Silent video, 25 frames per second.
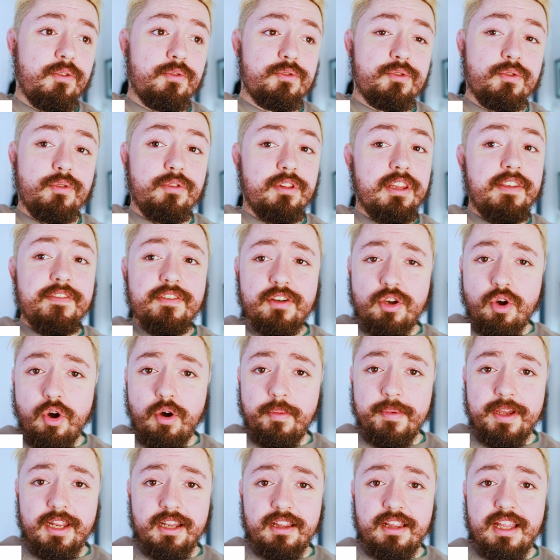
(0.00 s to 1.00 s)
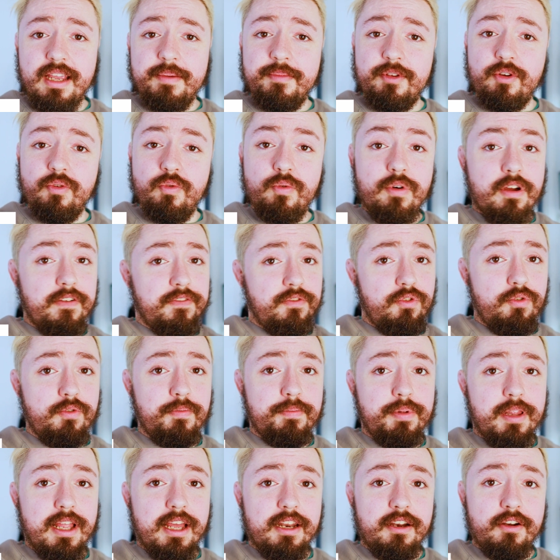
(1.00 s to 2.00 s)
also leave a comment and let me know if you're
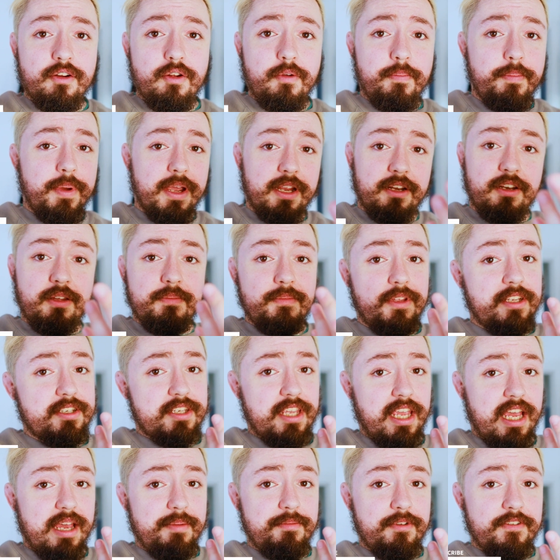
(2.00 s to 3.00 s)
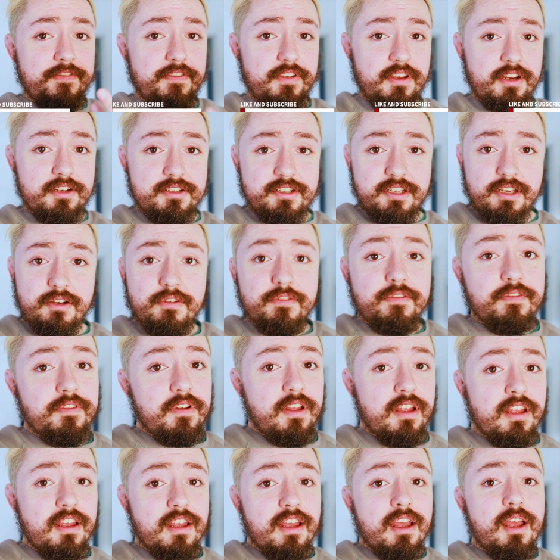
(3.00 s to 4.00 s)
planning on picking up this camera for yourself.
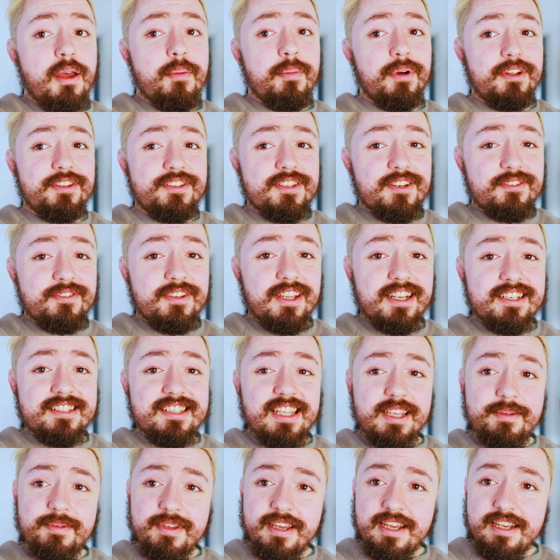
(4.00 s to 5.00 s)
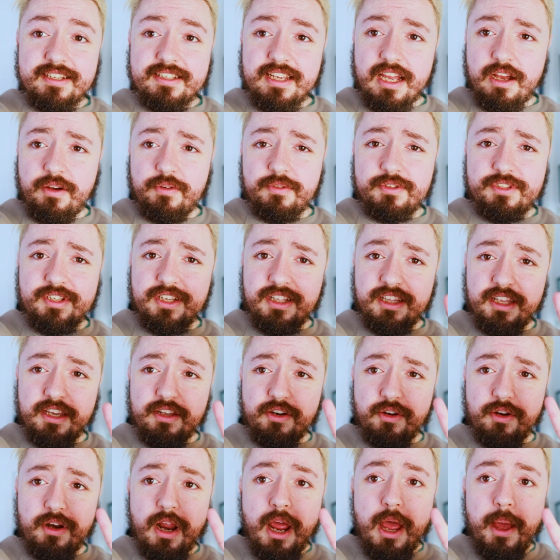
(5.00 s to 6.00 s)
But until next time, guys, I will see you
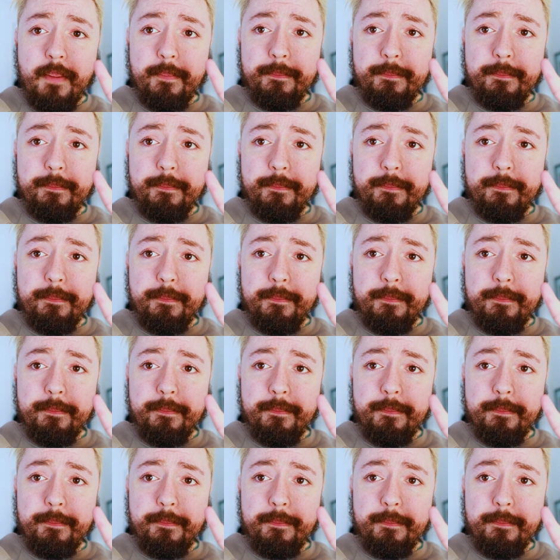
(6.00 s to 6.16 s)
later on.